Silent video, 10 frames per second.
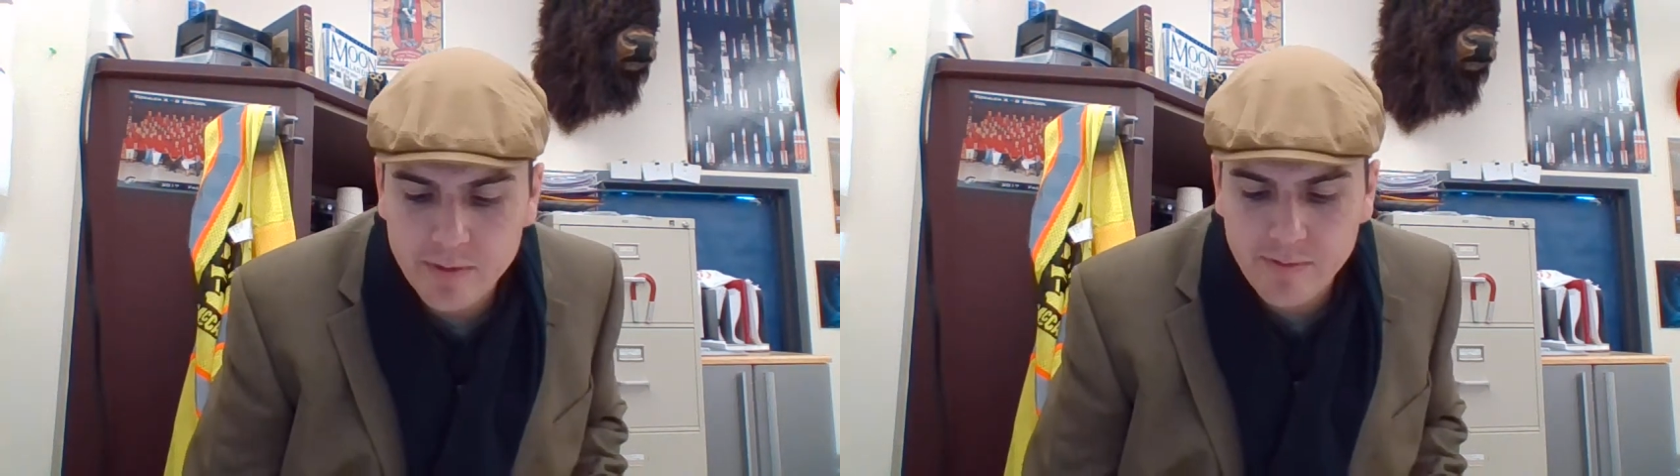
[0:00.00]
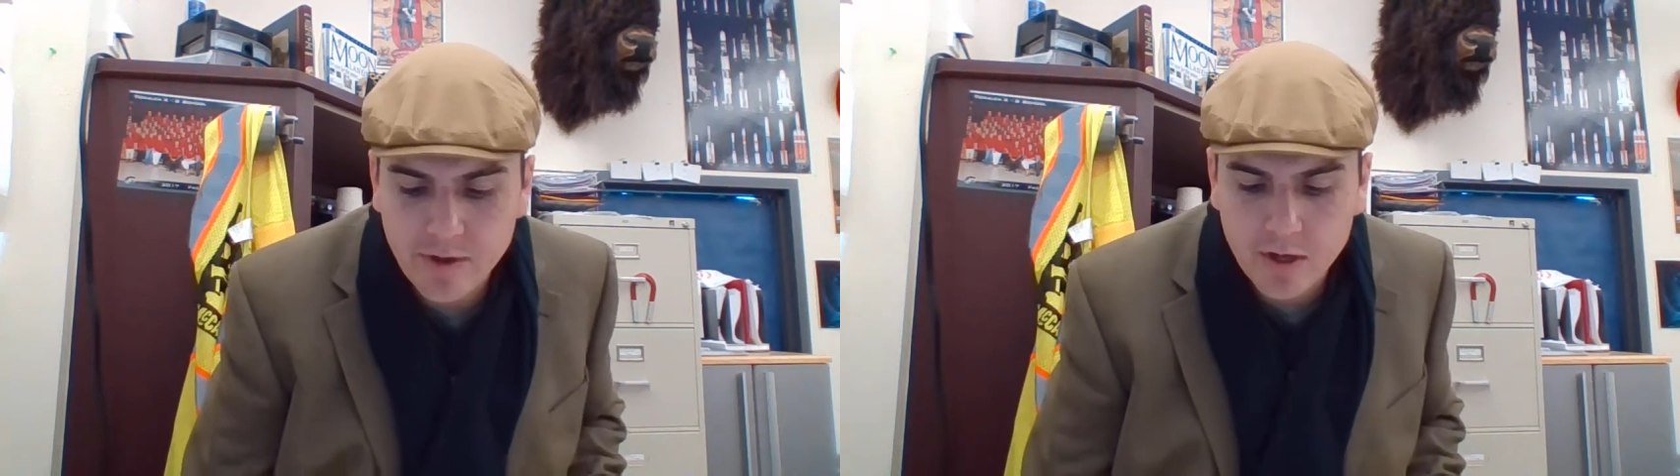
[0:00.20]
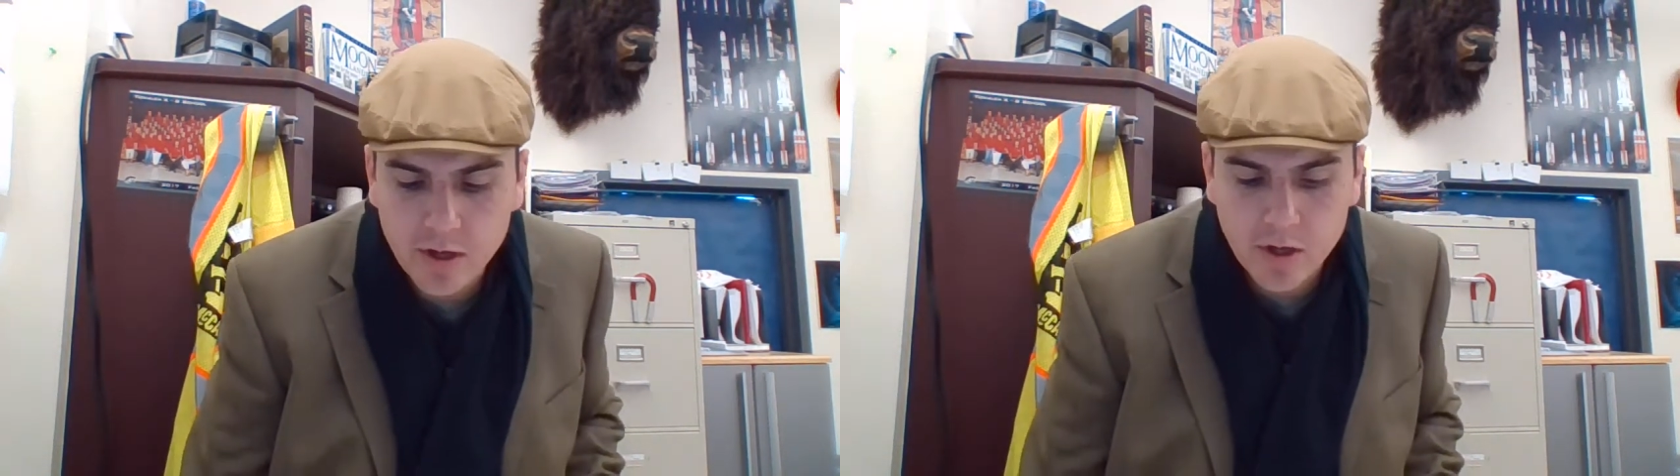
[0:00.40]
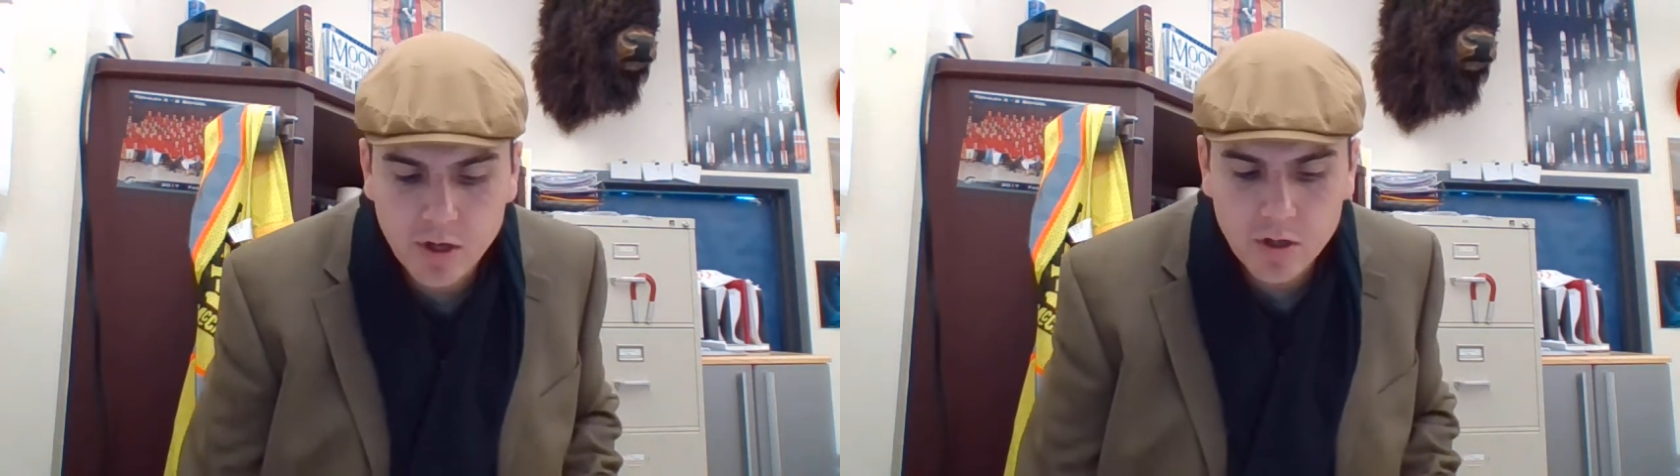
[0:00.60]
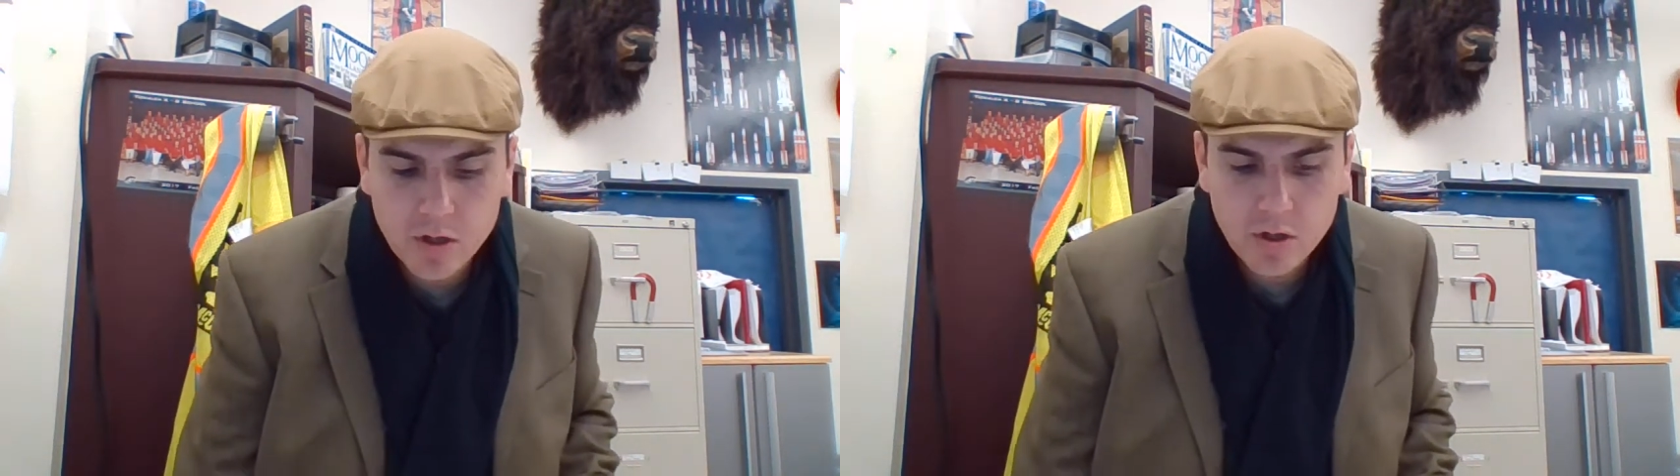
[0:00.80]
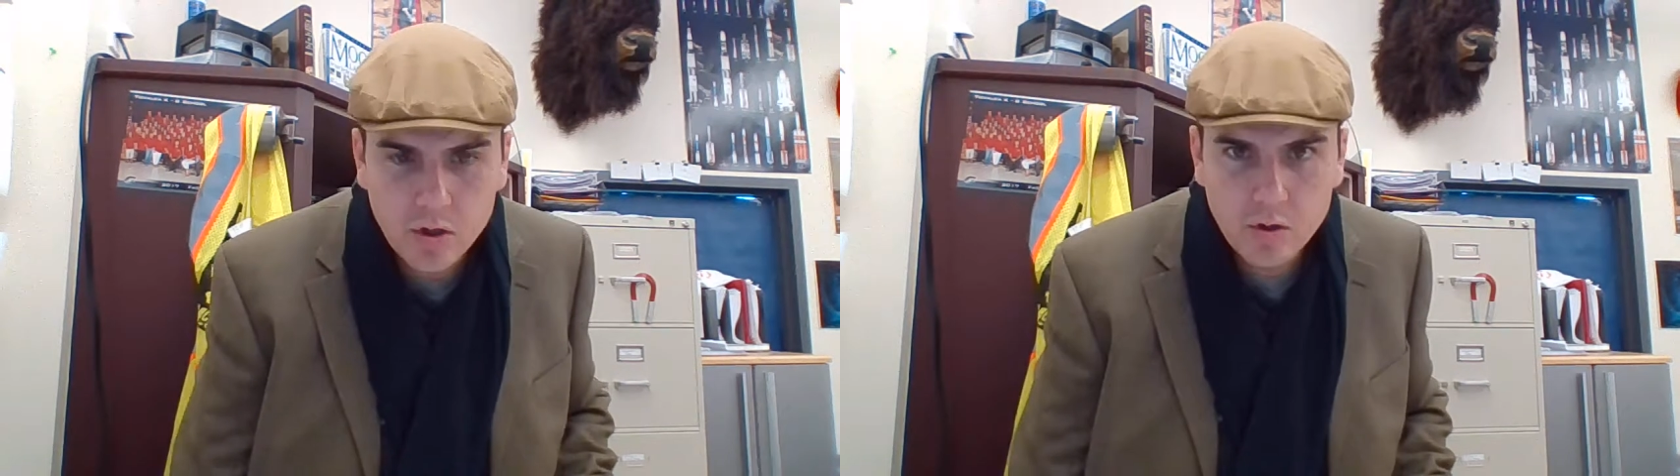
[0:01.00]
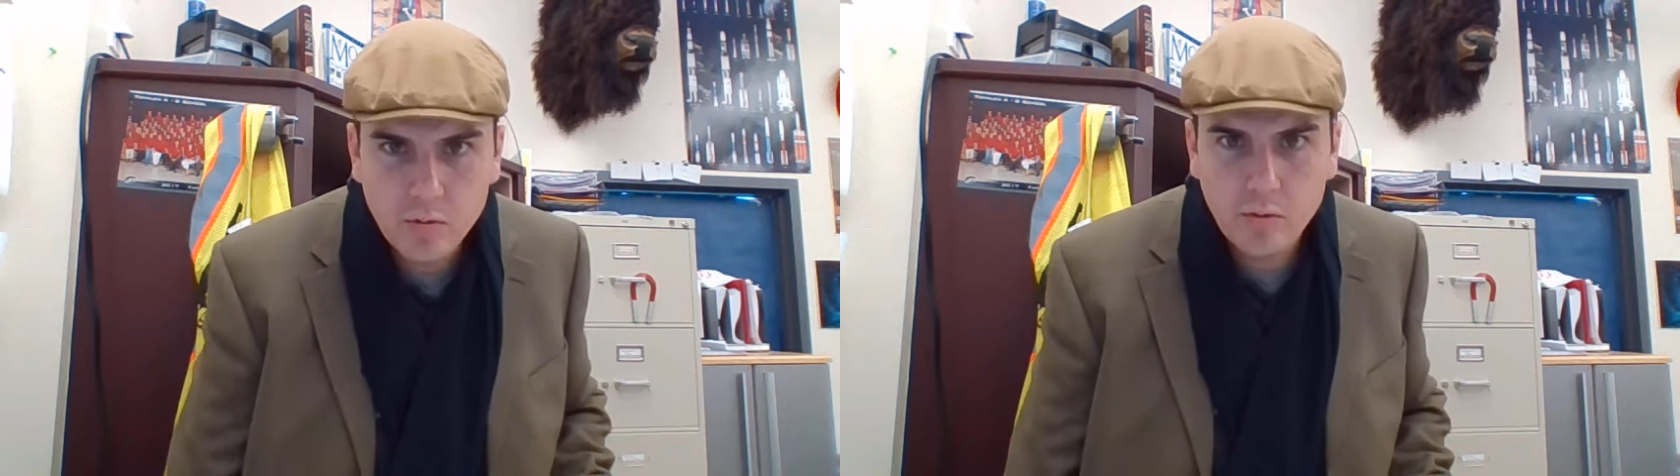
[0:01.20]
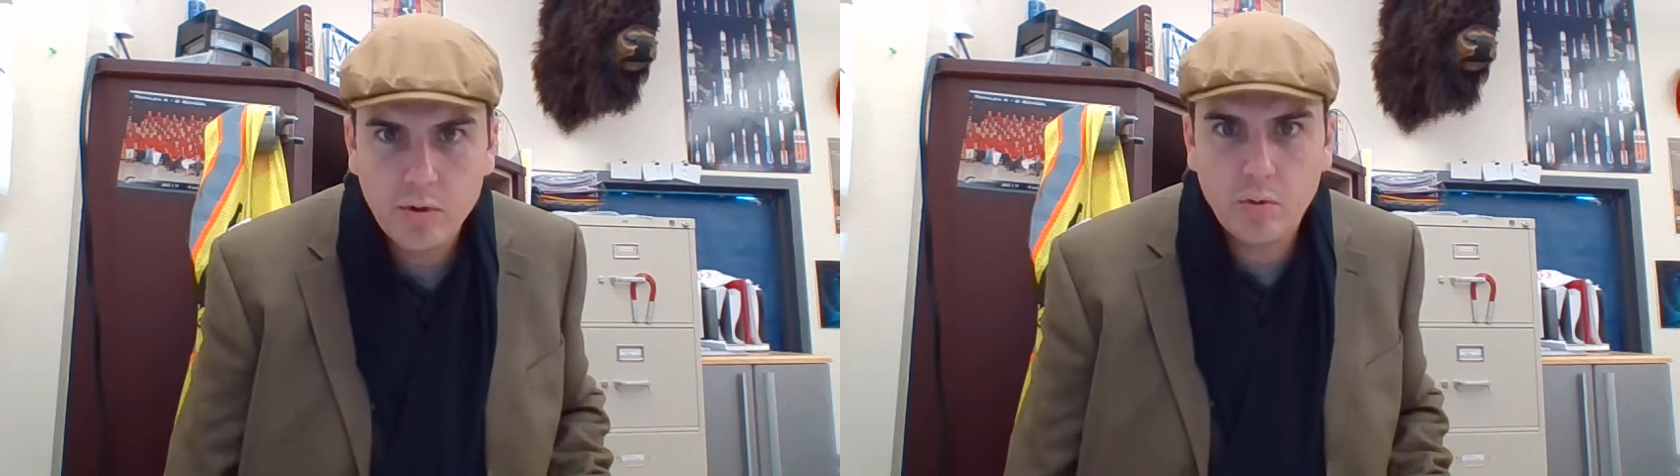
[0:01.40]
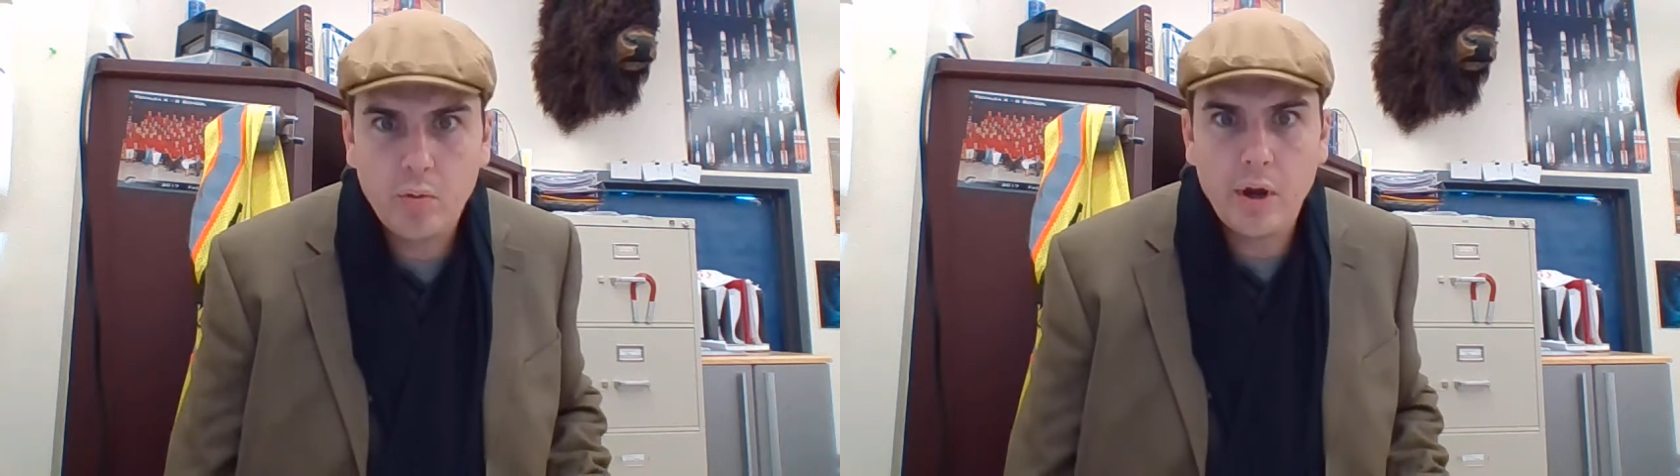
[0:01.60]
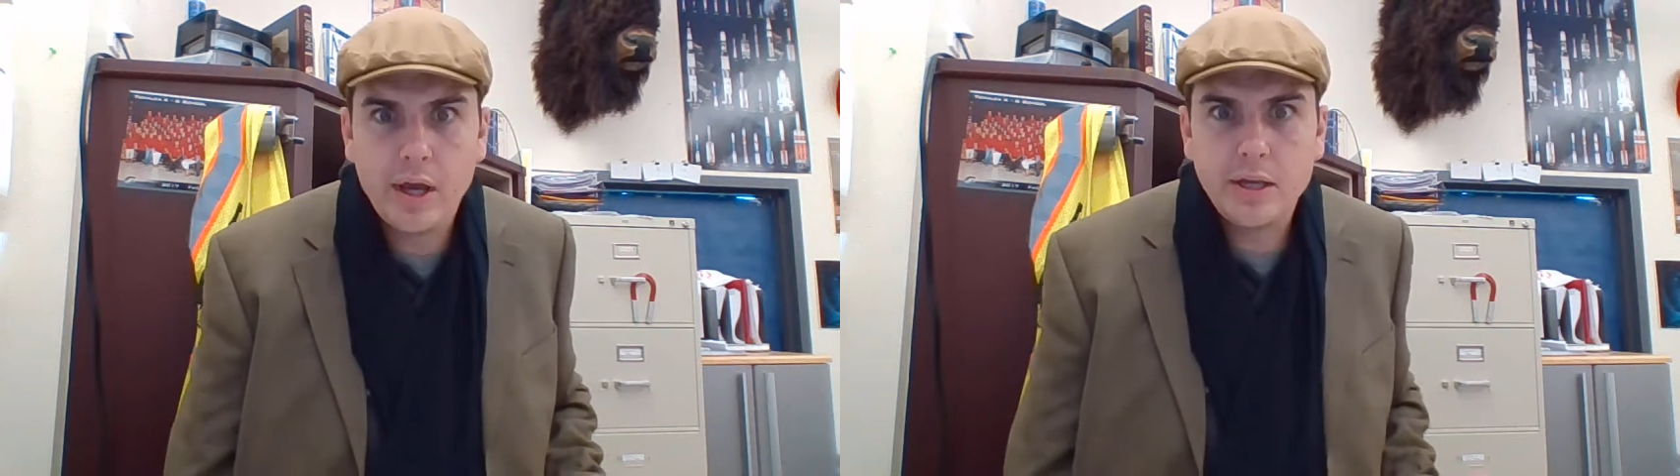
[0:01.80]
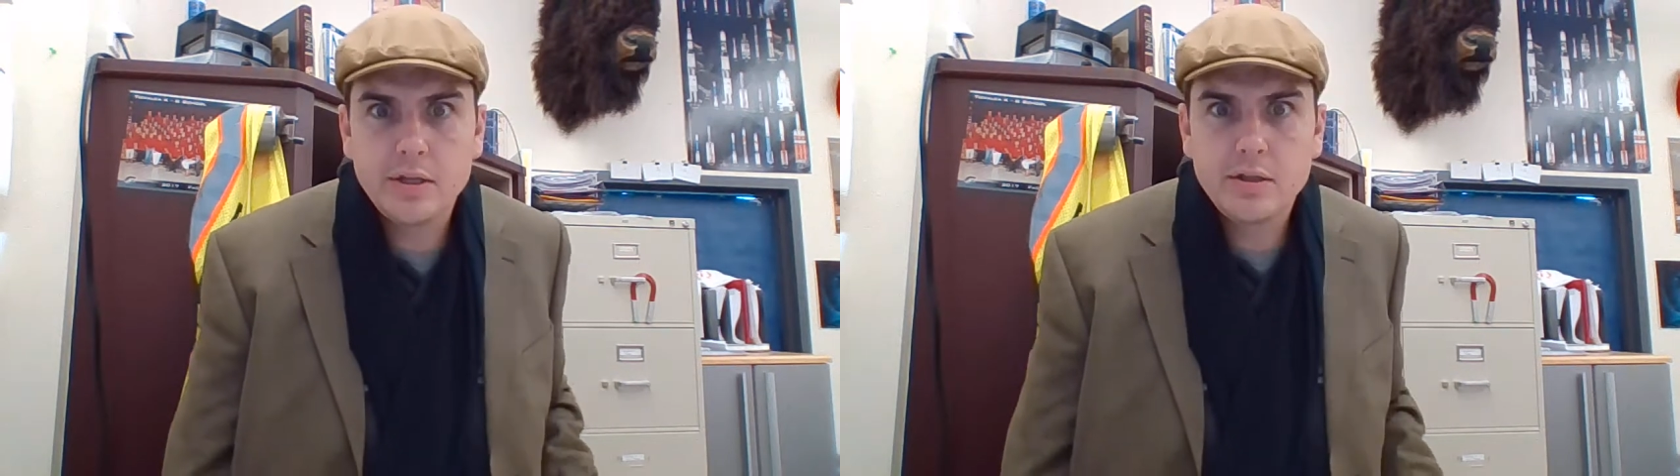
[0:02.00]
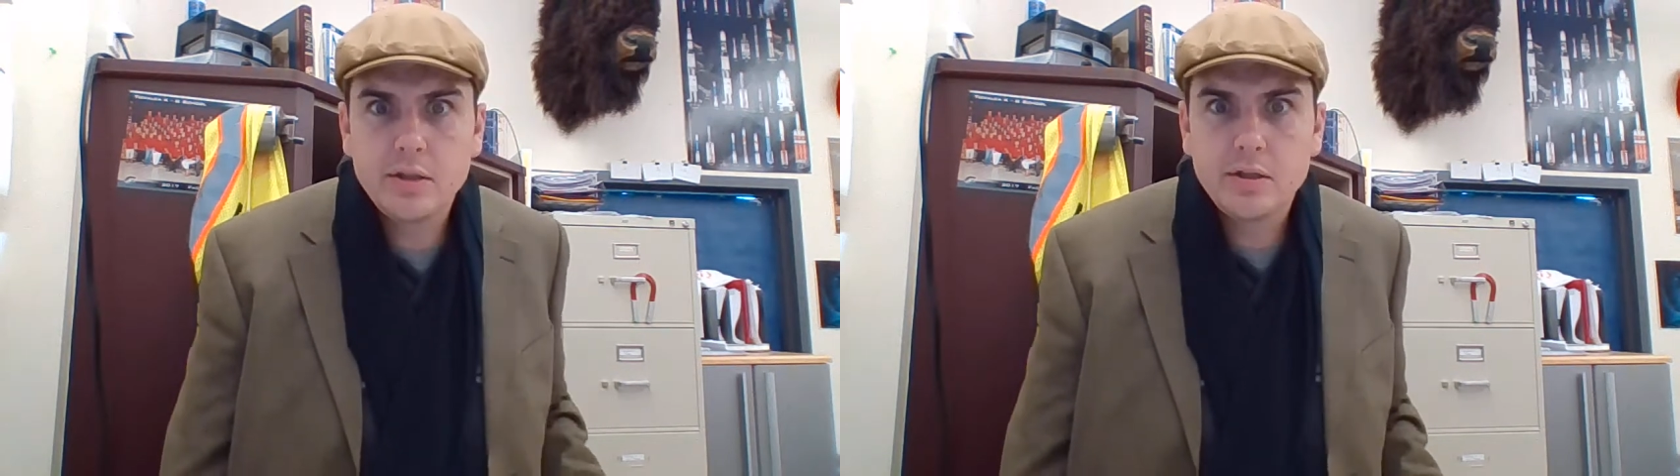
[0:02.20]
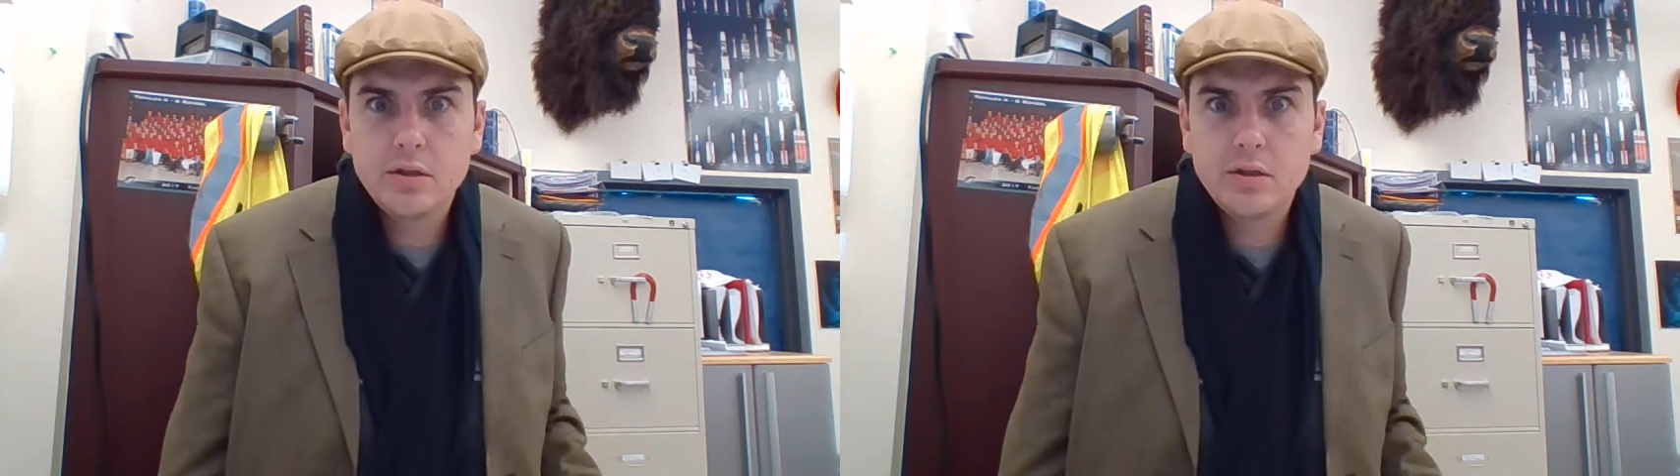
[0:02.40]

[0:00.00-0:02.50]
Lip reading: figure with white,